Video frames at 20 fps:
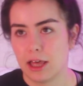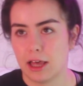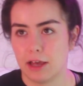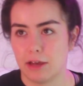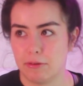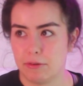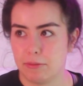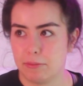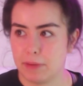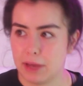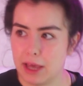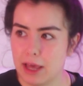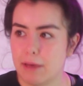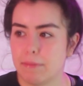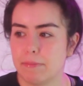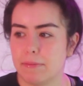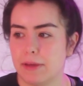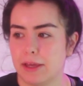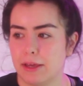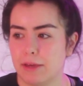I would be
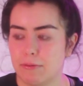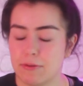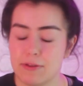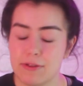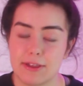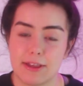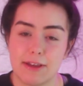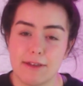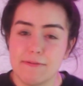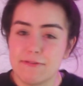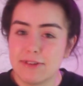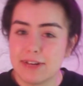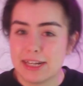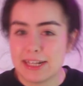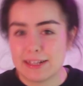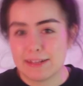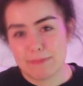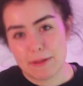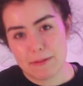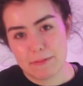happy. Once I
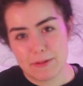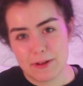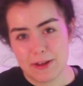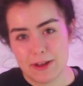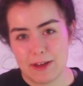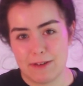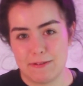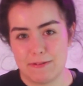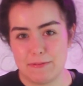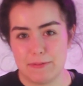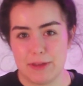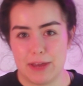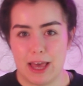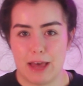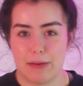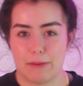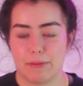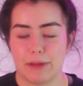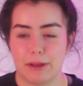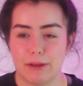released my book, I would be
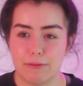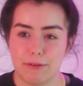happy.